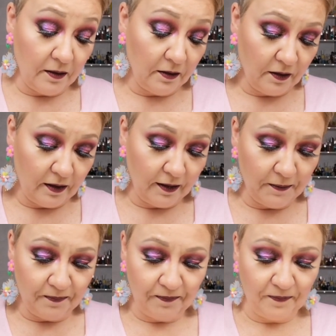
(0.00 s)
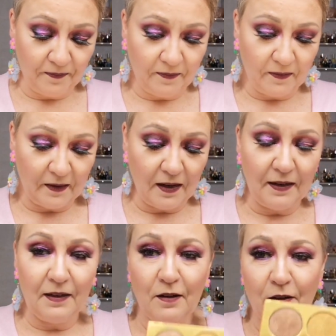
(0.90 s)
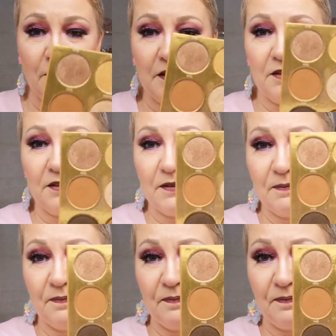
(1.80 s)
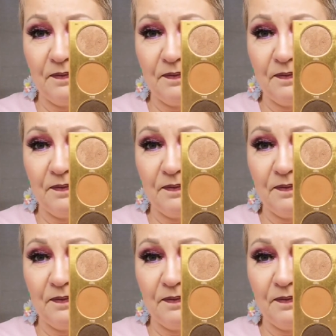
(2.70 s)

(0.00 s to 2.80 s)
As I said, I love this.